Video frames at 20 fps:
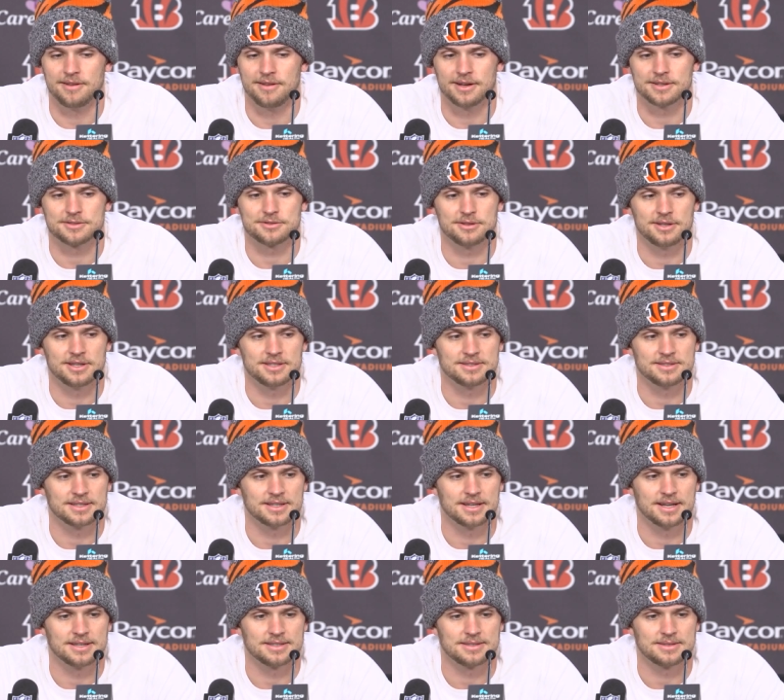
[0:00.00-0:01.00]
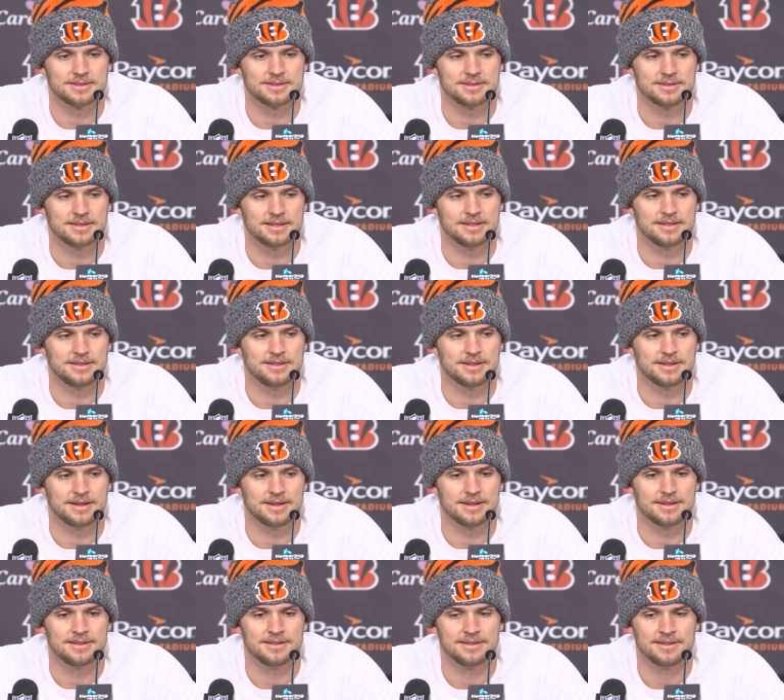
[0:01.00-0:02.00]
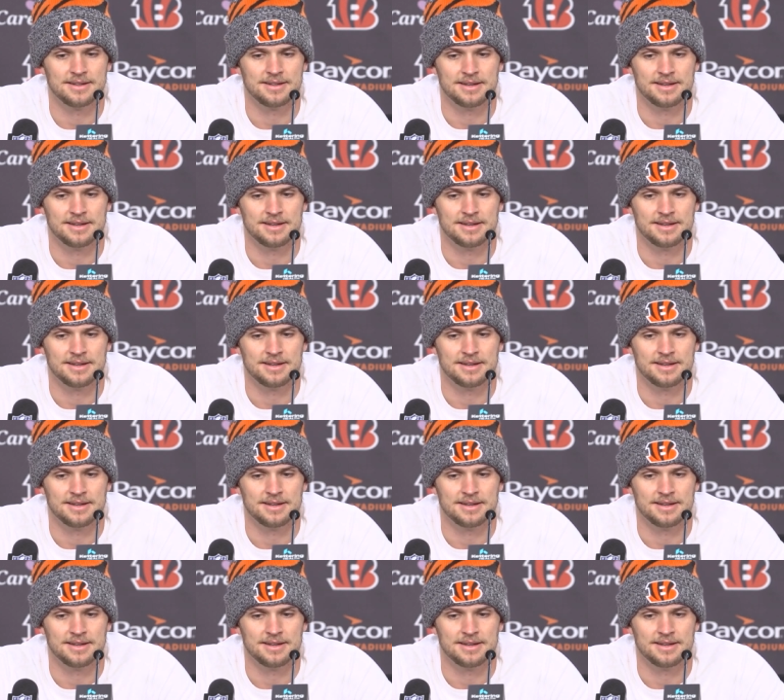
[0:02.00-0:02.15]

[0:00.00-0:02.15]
electrolytes, I guess. And uh,